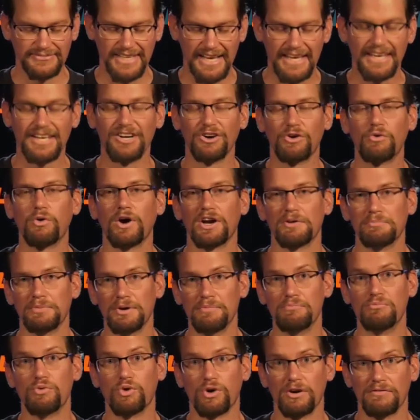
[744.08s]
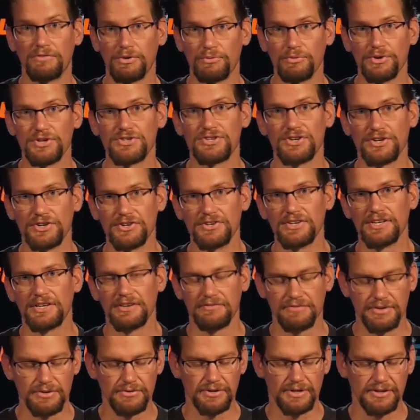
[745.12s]
you know, quite a bit more of a return to
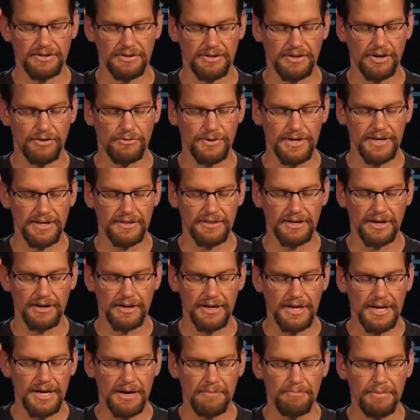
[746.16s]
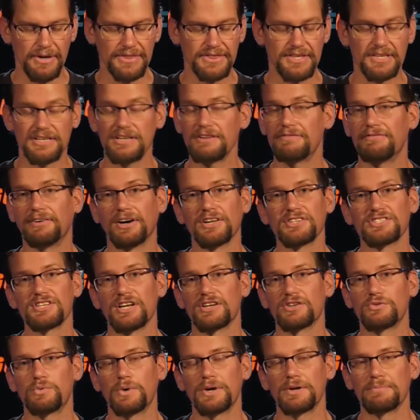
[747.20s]
give you a, a reading there. But the default's
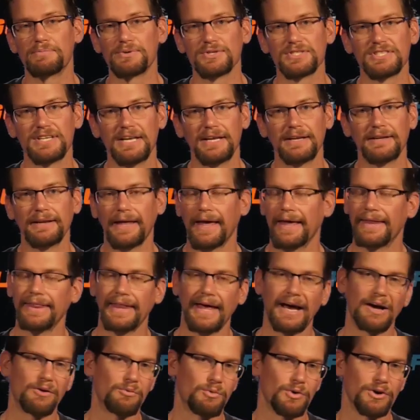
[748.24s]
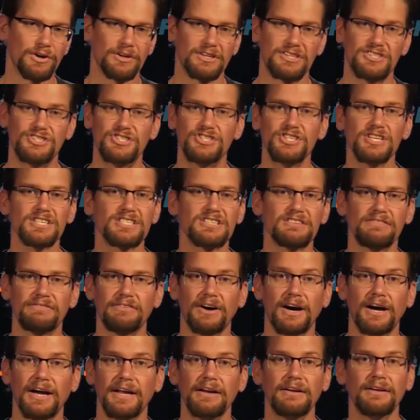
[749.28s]
on 20%, and that worked just
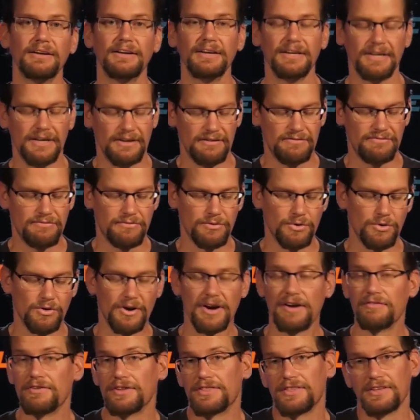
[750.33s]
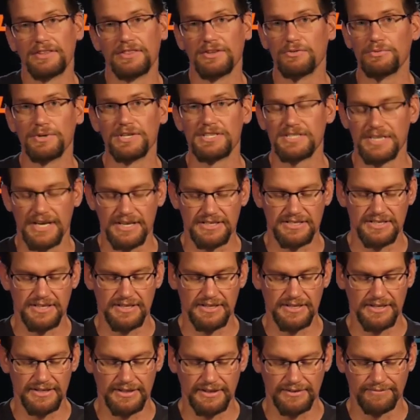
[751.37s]
fine for everything that we
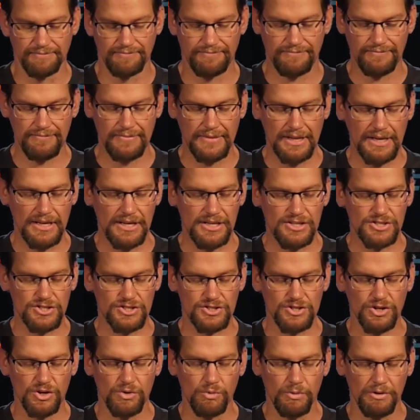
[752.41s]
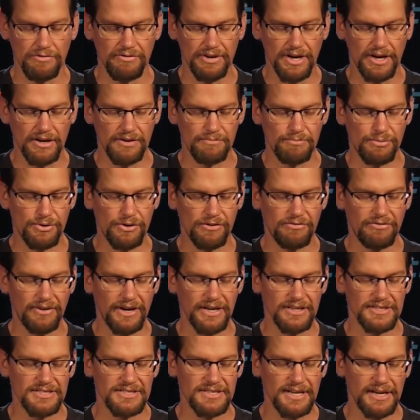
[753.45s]
tested here. So we've got our
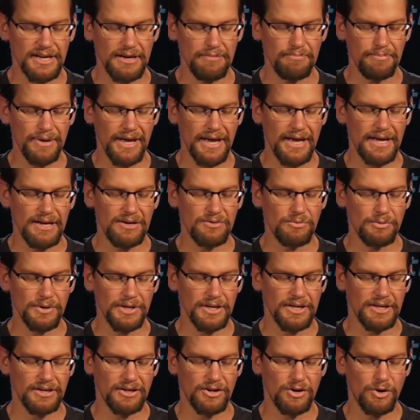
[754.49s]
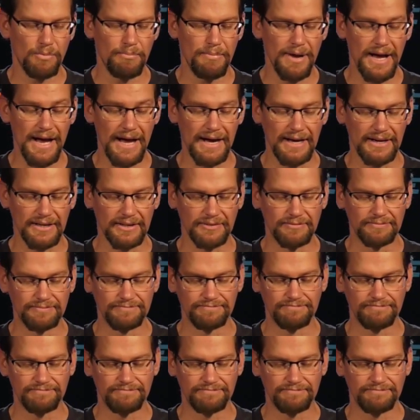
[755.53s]
profile set up, and we can go back.